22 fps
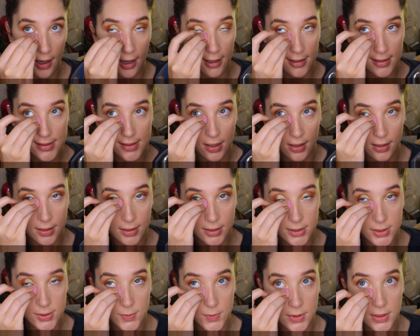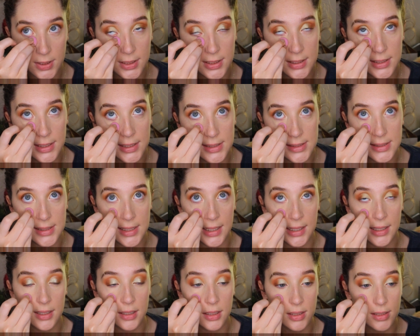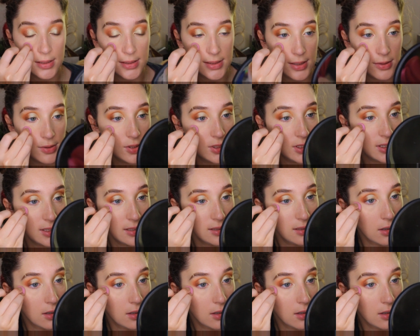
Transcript: I saw there's one that's like an associate